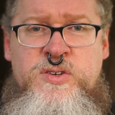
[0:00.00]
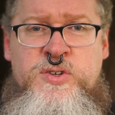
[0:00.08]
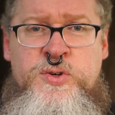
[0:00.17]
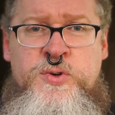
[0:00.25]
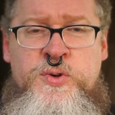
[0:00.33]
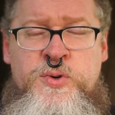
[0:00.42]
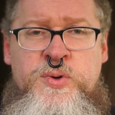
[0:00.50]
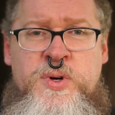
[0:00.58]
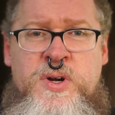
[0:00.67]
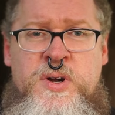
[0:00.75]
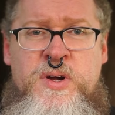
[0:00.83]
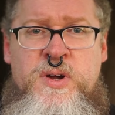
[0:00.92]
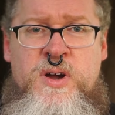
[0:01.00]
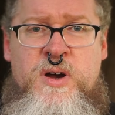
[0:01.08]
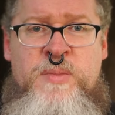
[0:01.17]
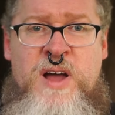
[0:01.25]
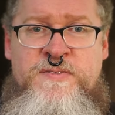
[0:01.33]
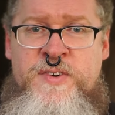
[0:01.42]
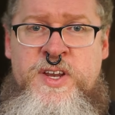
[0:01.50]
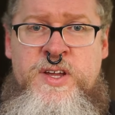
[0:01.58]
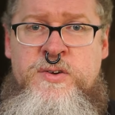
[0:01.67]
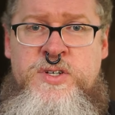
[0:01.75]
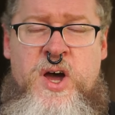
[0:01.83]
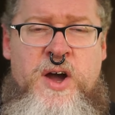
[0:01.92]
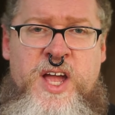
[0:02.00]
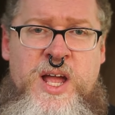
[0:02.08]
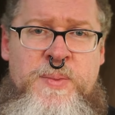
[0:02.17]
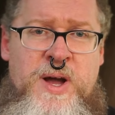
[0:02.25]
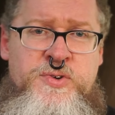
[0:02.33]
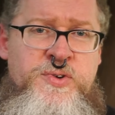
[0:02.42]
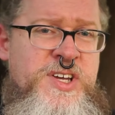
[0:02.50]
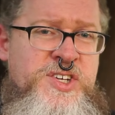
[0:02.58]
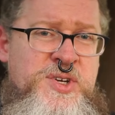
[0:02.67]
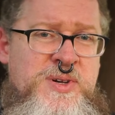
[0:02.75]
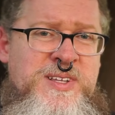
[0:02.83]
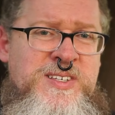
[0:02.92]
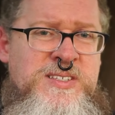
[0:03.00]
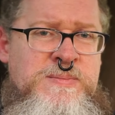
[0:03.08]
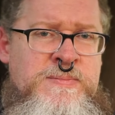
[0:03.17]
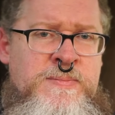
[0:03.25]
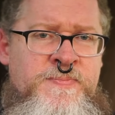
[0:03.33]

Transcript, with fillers: to my video talking about traditionalism.